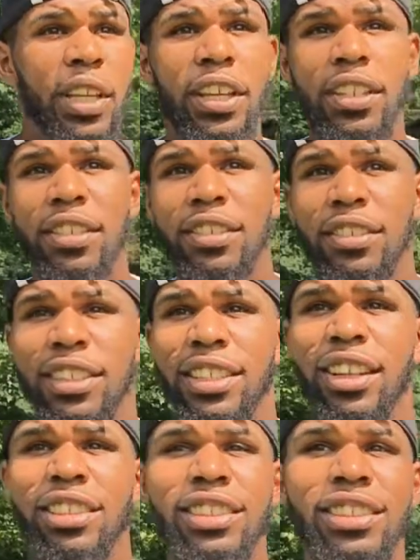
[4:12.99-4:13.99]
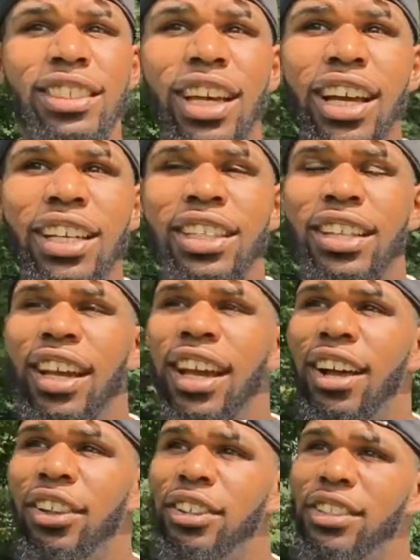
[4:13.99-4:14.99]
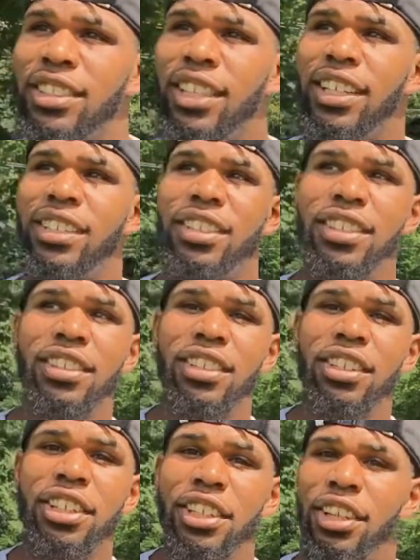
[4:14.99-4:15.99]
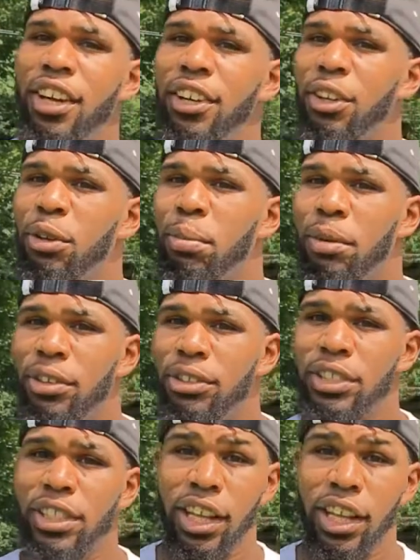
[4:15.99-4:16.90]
In our society now, there's like this cookie cutter approach.